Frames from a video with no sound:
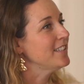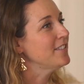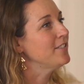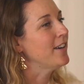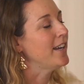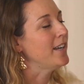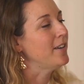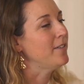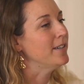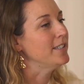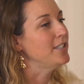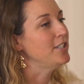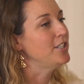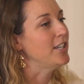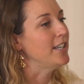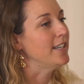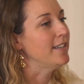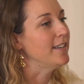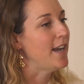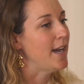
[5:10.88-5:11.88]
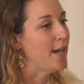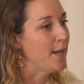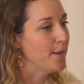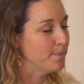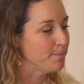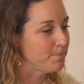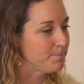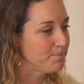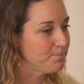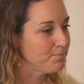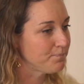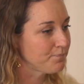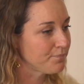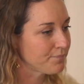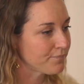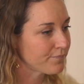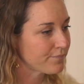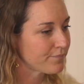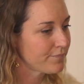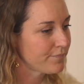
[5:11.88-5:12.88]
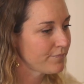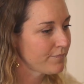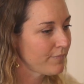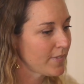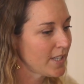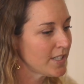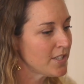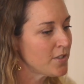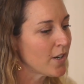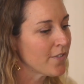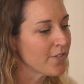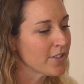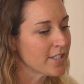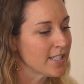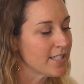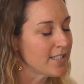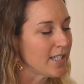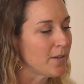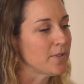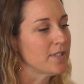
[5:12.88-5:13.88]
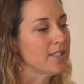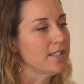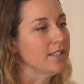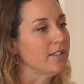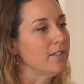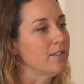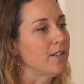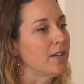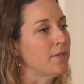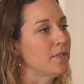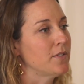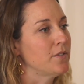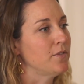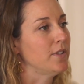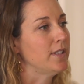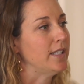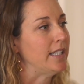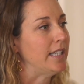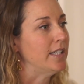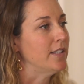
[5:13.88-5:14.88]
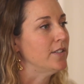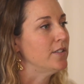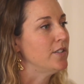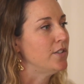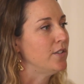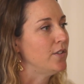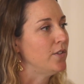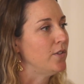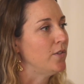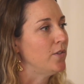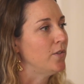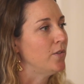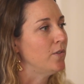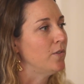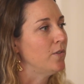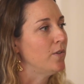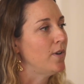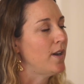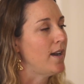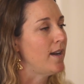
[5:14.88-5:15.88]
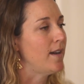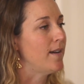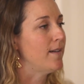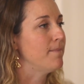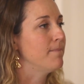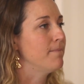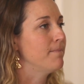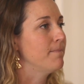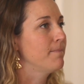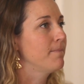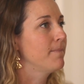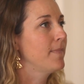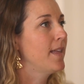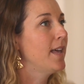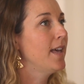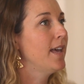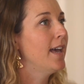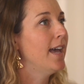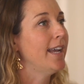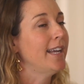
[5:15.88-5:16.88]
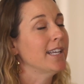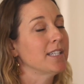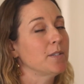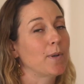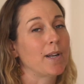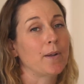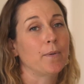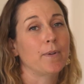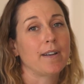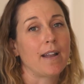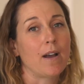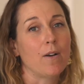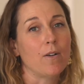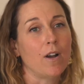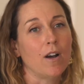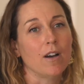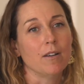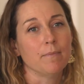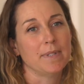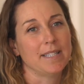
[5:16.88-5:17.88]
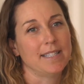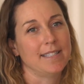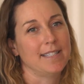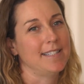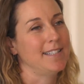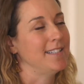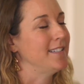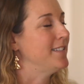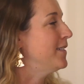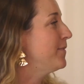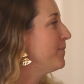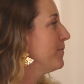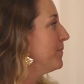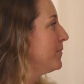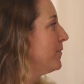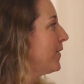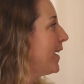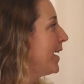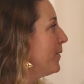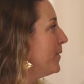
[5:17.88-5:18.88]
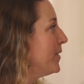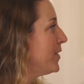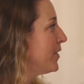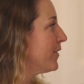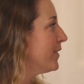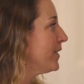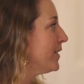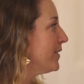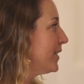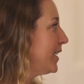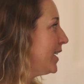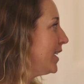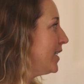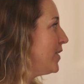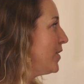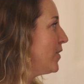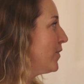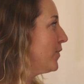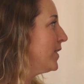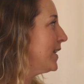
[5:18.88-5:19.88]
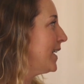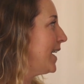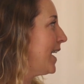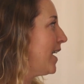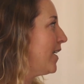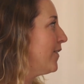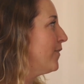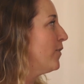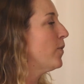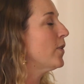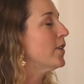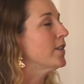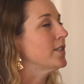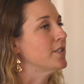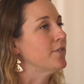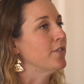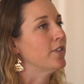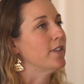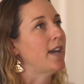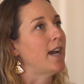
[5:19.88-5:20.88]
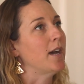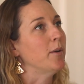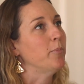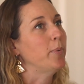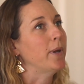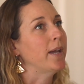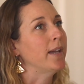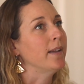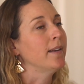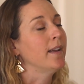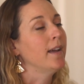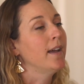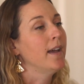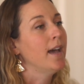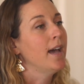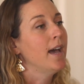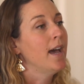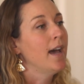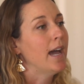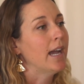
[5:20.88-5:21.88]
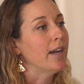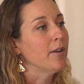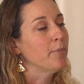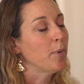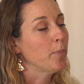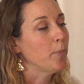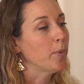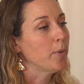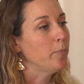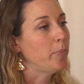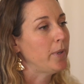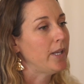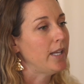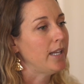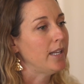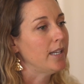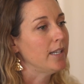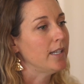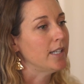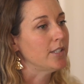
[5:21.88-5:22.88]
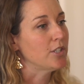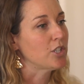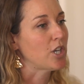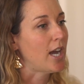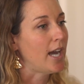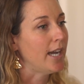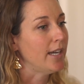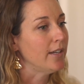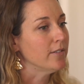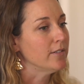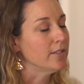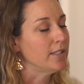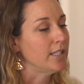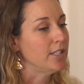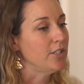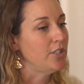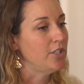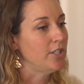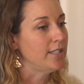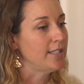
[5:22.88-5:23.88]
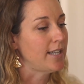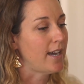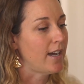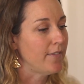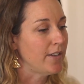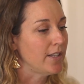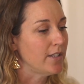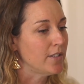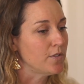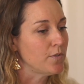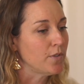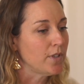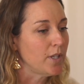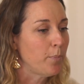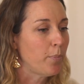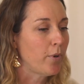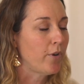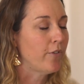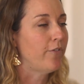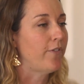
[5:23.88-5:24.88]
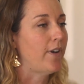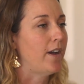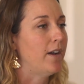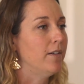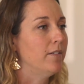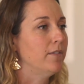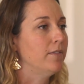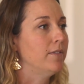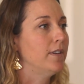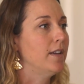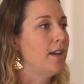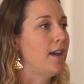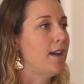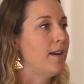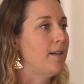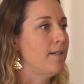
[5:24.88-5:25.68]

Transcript: a great question. So ever since I was little, I was really into, I guess what I would now call mysticism, right? When you're a little kid, you don't really have words for that. But I remember being a child and just having these really profound